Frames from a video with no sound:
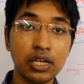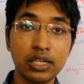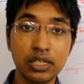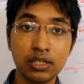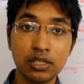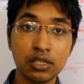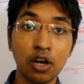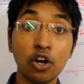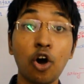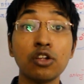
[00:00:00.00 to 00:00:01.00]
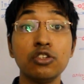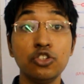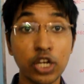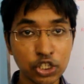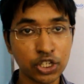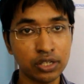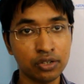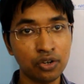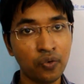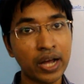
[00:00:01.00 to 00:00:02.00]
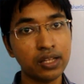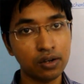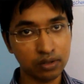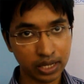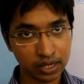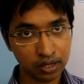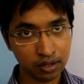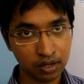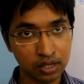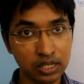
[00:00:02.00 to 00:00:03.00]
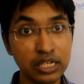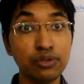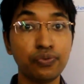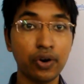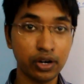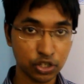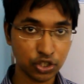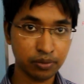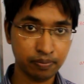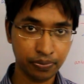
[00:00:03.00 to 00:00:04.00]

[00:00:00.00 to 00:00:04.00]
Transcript: is congestion rather than infarction.